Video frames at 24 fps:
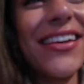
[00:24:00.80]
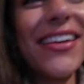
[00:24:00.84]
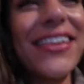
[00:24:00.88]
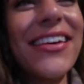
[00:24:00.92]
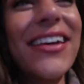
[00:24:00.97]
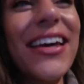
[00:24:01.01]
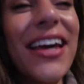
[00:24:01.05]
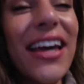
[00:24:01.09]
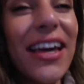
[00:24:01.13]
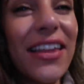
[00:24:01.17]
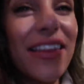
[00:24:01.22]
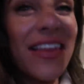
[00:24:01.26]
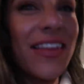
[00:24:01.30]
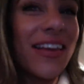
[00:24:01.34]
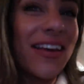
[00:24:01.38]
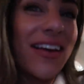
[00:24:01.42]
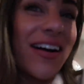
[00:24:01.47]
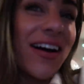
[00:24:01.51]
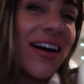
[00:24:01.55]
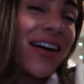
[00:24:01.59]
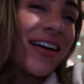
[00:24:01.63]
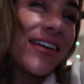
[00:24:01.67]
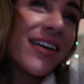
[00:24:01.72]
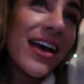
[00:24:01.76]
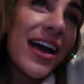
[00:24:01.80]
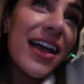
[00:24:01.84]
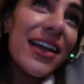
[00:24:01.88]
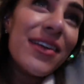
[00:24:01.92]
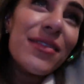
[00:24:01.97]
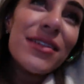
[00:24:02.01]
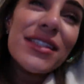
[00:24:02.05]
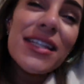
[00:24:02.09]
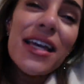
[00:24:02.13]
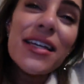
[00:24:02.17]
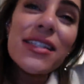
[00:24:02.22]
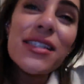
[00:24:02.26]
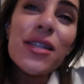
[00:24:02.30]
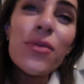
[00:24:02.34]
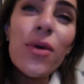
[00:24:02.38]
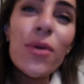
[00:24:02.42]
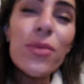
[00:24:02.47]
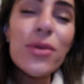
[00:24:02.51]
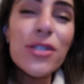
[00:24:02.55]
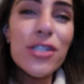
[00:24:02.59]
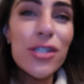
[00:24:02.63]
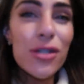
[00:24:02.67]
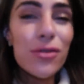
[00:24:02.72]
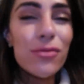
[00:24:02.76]
you that the guy, Ali was like, so
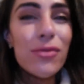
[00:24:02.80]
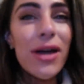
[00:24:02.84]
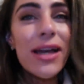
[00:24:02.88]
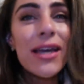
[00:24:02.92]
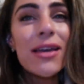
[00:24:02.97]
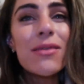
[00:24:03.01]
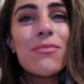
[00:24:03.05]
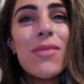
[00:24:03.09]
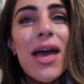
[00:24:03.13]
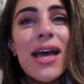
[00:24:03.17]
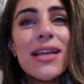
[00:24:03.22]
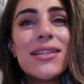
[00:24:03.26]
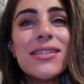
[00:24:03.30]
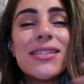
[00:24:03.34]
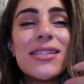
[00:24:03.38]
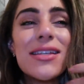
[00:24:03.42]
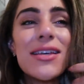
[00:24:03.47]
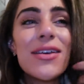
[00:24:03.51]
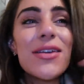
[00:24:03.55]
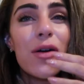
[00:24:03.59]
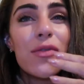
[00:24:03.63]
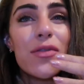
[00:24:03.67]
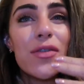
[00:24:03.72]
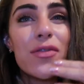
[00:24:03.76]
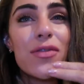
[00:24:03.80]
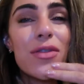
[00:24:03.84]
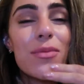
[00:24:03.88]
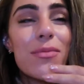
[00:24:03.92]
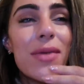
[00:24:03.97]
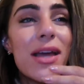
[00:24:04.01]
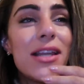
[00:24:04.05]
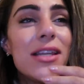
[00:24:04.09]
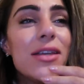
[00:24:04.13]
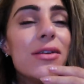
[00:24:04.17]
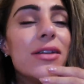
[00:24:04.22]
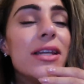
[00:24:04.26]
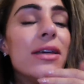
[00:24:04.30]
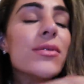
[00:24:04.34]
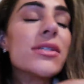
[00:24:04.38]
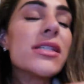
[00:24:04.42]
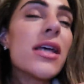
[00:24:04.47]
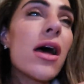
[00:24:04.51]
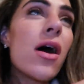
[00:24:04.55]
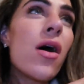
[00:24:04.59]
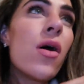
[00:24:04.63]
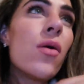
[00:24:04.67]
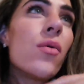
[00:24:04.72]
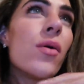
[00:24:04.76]
what would you recommend off of the menu? And he was
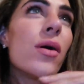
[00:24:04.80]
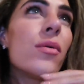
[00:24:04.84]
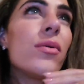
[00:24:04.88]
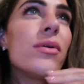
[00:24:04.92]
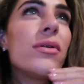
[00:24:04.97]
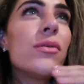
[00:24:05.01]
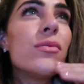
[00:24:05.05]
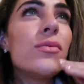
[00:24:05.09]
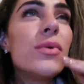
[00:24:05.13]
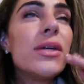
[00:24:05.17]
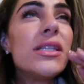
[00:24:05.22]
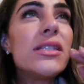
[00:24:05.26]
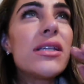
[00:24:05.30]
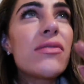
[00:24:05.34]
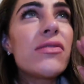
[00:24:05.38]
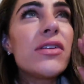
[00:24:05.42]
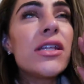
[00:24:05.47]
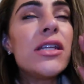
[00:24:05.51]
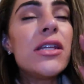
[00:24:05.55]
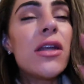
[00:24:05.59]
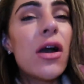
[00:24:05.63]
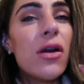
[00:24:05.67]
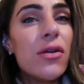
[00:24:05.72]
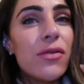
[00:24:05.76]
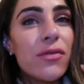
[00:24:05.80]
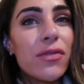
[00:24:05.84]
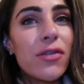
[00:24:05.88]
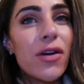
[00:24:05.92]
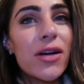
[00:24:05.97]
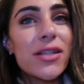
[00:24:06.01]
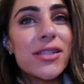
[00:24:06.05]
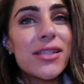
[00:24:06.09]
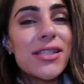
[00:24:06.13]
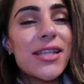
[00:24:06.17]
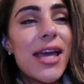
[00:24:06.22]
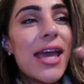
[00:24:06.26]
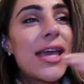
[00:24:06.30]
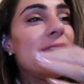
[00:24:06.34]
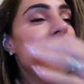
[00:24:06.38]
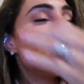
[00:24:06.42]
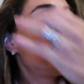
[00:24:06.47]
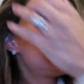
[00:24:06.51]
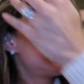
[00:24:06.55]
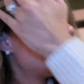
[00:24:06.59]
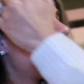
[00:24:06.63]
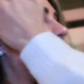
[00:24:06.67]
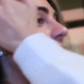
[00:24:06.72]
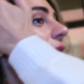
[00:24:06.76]
like, oh well, we're definitely known for our
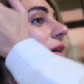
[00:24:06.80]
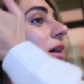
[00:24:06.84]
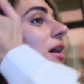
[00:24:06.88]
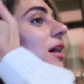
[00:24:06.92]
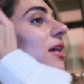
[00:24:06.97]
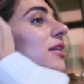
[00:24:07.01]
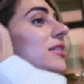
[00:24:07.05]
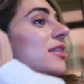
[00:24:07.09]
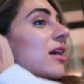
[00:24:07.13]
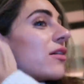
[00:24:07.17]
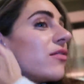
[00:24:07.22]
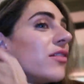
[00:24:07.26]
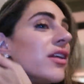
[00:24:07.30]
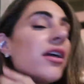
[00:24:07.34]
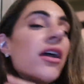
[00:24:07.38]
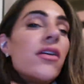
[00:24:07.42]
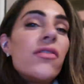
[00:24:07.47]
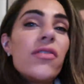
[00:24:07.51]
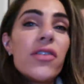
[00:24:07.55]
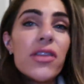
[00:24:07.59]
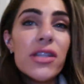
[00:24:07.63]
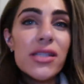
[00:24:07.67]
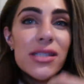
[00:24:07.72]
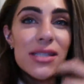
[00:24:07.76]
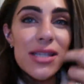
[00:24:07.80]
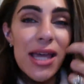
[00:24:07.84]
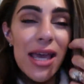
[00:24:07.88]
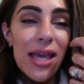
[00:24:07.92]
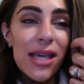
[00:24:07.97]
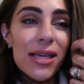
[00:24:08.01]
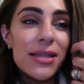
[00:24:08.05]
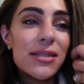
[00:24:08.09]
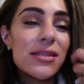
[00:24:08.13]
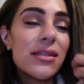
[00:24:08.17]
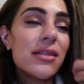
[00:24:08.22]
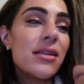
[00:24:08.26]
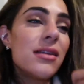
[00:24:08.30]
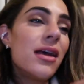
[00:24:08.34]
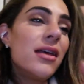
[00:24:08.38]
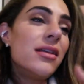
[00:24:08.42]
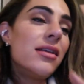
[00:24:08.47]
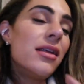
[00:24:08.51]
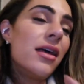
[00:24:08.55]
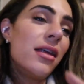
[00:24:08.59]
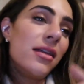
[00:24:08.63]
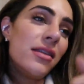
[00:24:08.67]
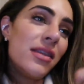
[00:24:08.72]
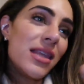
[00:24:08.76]
steaks, so definitely go for the steaks
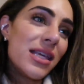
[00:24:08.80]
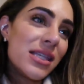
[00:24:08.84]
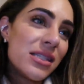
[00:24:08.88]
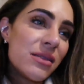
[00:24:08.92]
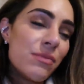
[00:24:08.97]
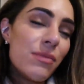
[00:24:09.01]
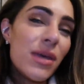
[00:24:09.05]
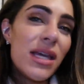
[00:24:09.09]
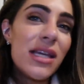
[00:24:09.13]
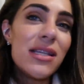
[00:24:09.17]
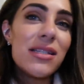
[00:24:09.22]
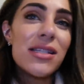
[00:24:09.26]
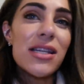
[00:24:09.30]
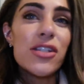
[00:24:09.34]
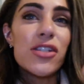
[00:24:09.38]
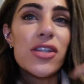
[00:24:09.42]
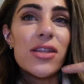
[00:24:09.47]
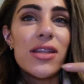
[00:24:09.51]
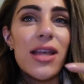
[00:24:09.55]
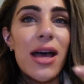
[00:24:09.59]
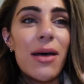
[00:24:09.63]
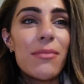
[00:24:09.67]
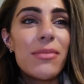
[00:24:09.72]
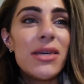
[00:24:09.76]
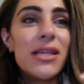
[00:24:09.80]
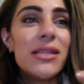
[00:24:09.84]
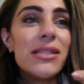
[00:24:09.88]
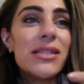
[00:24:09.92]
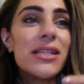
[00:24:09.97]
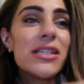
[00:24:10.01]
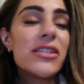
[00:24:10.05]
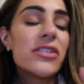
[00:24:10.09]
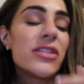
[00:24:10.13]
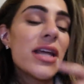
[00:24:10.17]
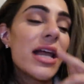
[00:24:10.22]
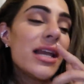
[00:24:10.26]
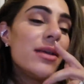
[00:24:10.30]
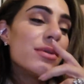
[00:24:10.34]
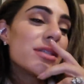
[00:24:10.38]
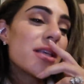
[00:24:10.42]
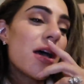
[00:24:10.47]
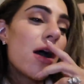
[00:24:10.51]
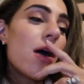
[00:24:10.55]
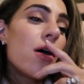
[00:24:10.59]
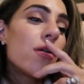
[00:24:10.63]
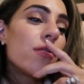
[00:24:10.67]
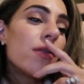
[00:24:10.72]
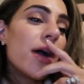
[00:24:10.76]
and this meat dish and that meat dish. And Ali was
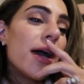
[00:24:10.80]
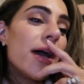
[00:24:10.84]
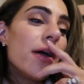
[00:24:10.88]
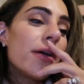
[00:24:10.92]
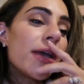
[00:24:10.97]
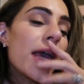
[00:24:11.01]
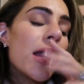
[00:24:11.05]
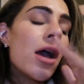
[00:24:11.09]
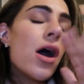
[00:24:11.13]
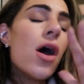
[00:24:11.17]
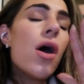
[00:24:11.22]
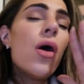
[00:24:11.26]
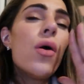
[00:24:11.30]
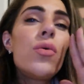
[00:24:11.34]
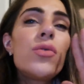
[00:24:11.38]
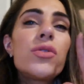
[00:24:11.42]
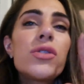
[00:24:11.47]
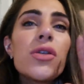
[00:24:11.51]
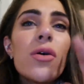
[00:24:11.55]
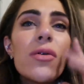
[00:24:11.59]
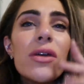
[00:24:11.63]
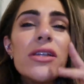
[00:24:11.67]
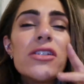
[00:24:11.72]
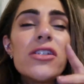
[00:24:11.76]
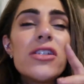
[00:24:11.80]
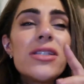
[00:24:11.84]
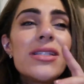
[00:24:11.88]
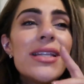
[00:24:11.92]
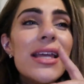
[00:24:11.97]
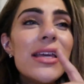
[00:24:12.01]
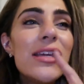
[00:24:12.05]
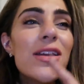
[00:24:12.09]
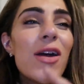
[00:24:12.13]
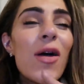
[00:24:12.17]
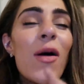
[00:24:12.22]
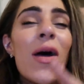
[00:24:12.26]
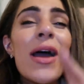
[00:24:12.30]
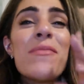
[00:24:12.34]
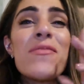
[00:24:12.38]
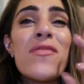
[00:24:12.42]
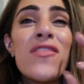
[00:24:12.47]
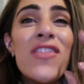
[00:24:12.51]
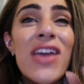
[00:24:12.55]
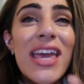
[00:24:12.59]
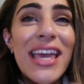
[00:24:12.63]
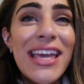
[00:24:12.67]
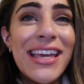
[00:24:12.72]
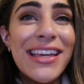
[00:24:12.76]
like, oh right, okay, oh sorry, just let you know I'm
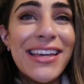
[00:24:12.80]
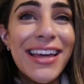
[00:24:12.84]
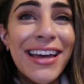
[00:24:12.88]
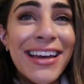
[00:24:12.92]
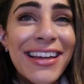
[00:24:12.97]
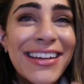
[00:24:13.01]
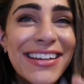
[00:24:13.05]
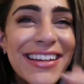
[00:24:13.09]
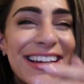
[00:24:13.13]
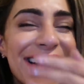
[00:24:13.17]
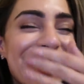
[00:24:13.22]
vegan.